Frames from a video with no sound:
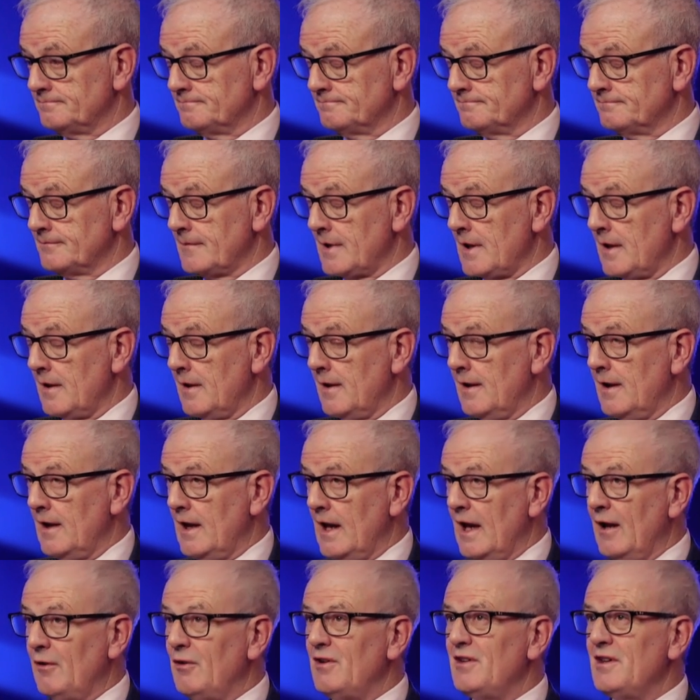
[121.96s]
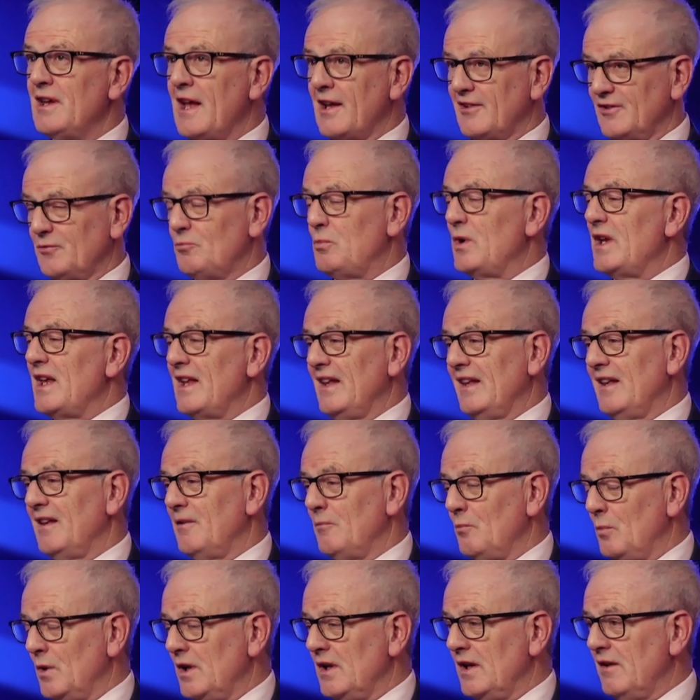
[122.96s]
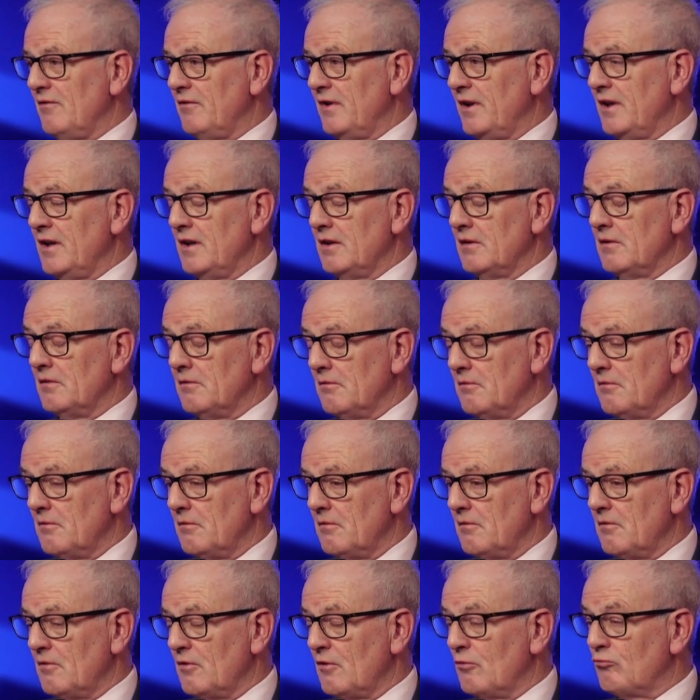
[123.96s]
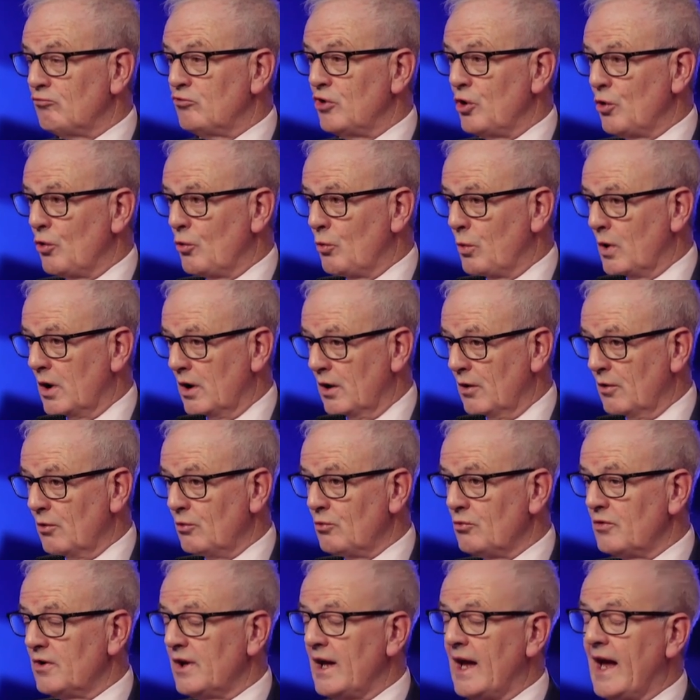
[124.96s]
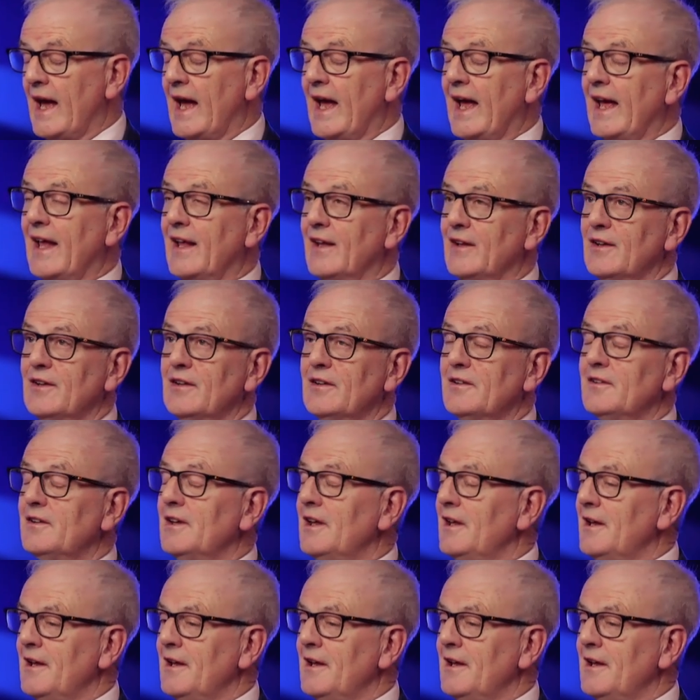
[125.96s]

Mm. And yes, we we live in the real world, and